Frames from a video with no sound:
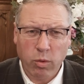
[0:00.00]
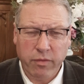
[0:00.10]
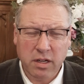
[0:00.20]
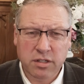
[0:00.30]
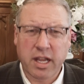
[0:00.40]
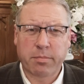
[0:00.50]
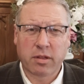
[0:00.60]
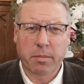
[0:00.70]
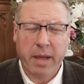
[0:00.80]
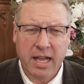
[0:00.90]
We've
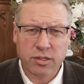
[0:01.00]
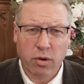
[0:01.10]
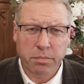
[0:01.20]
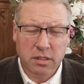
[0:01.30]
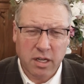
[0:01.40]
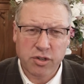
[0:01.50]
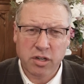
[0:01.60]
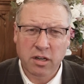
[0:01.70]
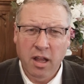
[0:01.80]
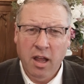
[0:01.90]
accepted the pastorate position